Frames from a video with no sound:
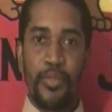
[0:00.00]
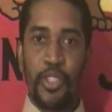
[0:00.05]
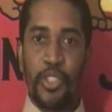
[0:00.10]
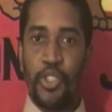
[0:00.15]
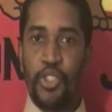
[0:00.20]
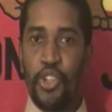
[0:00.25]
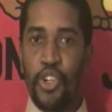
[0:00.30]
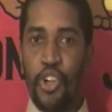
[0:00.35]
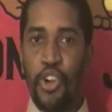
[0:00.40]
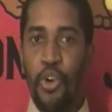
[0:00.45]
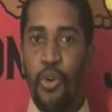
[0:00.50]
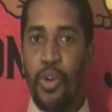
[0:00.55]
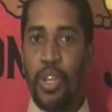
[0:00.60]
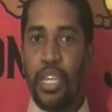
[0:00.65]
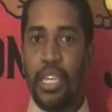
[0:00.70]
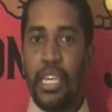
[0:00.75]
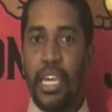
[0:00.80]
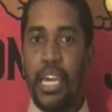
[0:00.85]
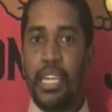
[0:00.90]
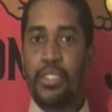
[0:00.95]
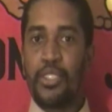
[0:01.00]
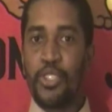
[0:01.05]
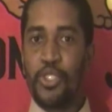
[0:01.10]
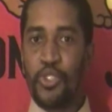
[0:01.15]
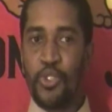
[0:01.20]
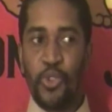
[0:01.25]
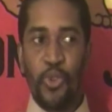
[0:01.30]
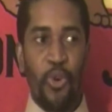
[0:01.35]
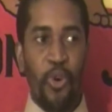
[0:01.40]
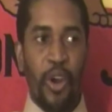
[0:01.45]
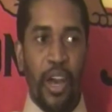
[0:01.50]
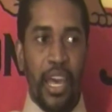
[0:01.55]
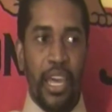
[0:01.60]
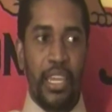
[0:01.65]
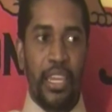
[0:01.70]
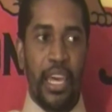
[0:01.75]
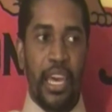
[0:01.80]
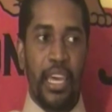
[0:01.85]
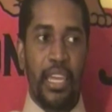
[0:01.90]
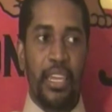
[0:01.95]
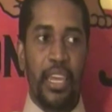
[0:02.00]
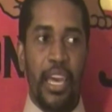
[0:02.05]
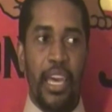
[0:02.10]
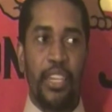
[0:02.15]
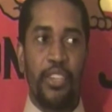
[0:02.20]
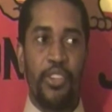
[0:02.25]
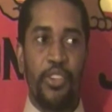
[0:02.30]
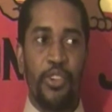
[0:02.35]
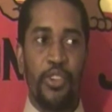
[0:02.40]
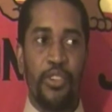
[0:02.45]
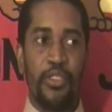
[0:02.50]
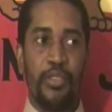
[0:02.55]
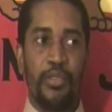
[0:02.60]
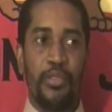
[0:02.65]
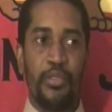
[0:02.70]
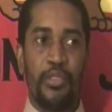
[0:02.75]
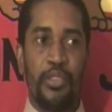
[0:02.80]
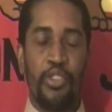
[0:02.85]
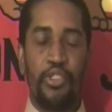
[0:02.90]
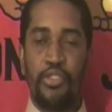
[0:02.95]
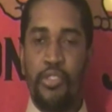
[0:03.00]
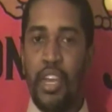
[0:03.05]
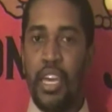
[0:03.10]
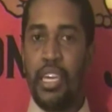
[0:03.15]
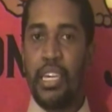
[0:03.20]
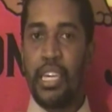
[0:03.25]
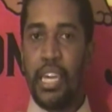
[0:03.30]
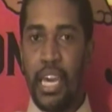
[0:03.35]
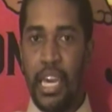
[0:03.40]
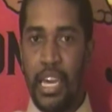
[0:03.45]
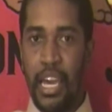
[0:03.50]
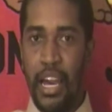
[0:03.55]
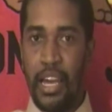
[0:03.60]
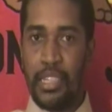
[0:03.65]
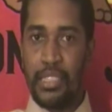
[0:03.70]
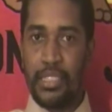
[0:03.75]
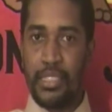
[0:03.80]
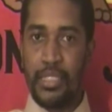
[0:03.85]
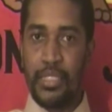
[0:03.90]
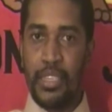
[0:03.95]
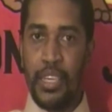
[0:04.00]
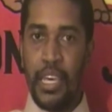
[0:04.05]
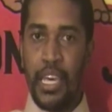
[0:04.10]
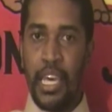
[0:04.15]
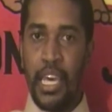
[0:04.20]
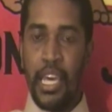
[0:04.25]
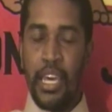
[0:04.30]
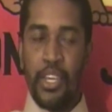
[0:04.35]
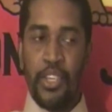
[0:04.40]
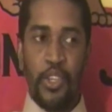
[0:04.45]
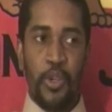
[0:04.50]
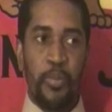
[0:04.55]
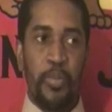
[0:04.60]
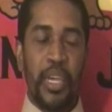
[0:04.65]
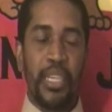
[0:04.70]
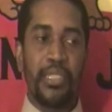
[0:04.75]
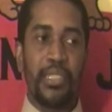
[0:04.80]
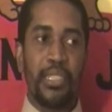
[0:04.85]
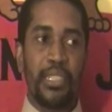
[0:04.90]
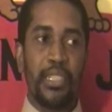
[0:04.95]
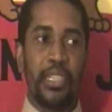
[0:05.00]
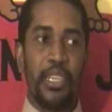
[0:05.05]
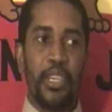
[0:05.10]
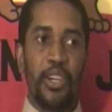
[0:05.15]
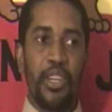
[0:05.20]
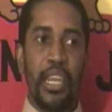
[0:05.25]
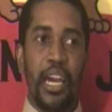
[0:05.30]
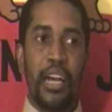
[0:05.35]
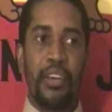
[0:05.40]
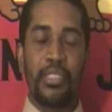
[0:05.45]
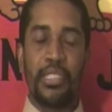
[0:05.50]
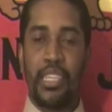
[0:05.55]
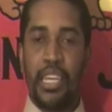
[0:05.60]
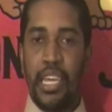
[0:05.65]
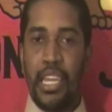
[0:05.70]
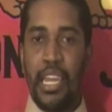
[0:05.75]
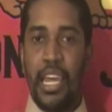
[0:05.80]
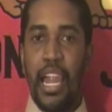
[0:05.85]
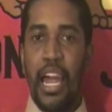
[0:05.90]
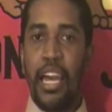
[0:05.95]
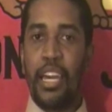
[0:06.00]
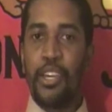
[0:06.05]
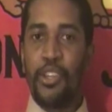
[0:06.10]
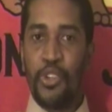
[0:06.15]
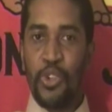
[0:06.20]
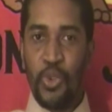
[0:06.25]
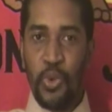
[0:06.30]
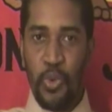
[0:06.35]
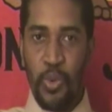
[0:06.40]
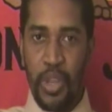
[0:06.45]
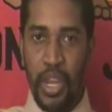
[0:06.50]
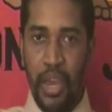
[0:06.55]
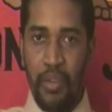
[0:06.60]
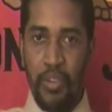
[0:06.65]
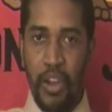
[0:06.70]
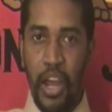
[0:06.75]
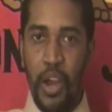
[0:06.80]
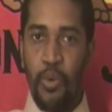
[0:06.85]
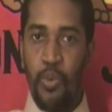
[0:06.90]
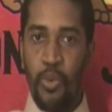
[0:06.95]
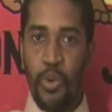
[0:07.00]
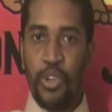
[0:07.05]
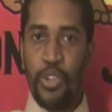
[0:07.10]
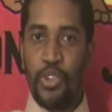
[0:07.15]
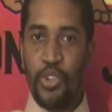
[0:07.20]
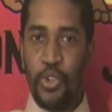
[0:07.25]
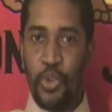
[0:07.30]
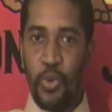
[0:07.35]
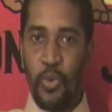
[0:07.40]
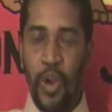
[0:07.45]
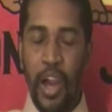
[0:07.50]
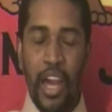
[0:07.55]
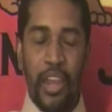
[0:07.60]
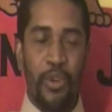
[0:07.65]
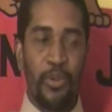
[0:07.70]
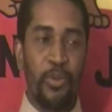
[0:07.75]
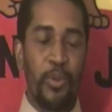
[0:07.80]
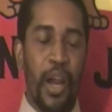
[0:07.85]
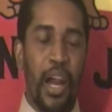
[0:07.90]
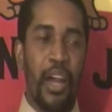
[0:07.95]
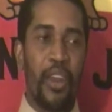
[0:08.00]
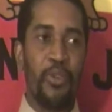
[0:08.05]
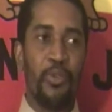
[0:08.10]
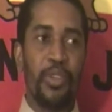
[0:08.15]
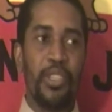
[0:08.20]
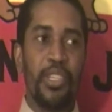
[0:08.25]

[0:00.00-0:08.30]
you're going against his law and you're creating chaos. You're basically are now saying that I can do whatever I want to do. I don't